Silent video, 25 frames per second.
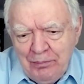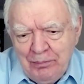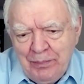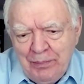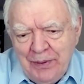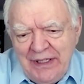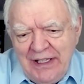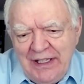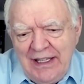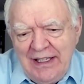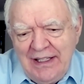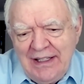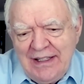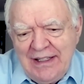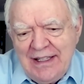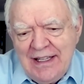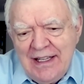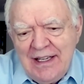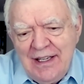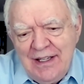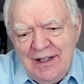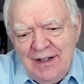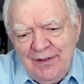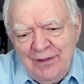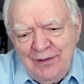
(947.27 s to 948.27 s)
but he
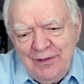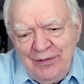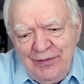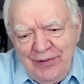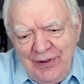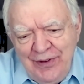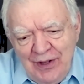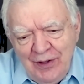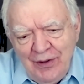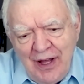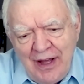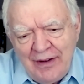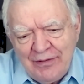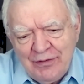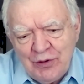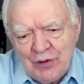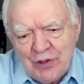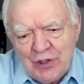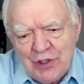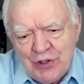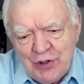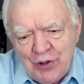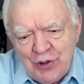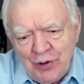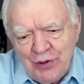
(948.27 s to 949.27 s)
didn't feel after
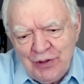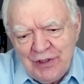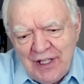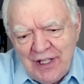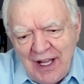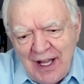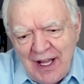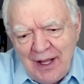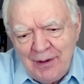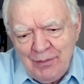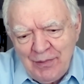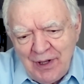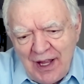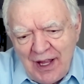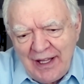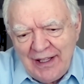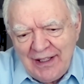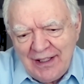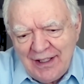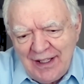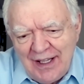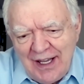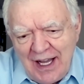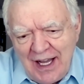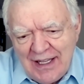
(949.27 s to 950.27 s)
a short time like
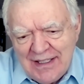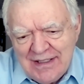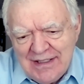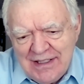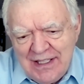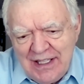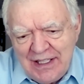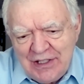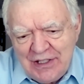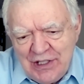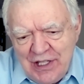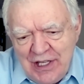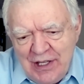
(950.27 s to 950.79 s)
a hostage.